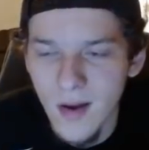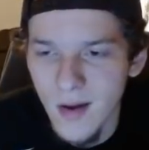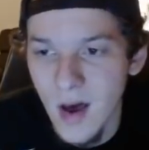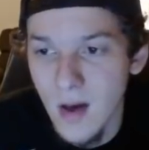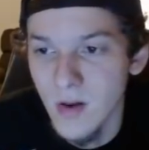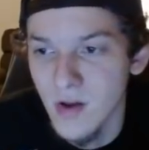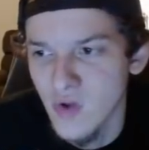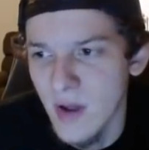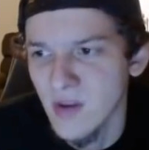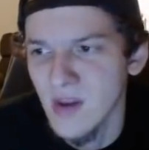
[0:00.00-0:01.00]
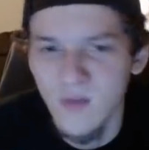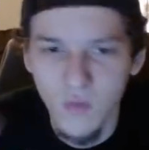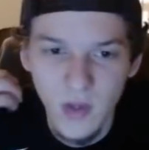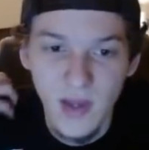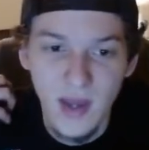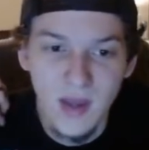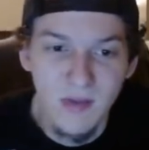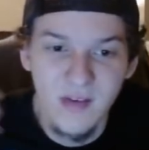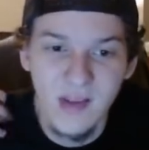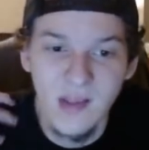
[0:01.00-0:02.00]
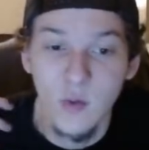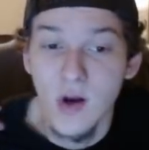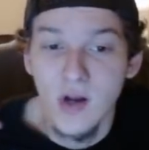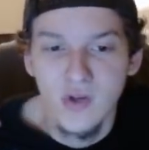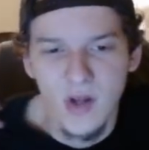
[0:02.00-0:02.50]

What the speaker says: But on DraftKings, really like him at 6,300.